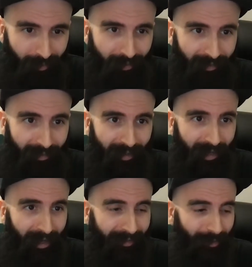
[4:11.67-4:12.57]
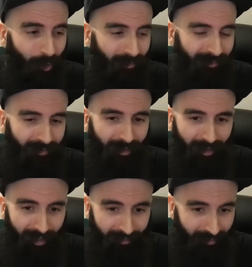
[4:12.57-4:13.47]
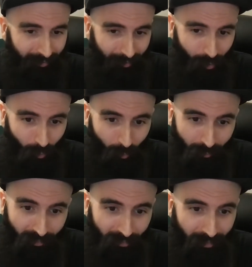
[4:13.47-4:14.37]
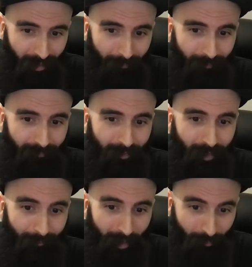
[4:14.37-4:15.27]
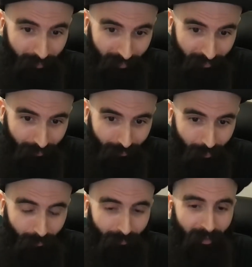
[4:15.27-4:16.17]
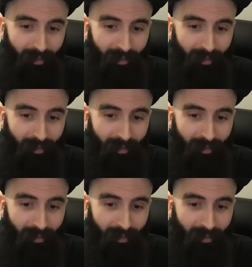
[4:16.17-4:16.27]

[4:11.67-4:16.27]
I got asked all the time about this rule,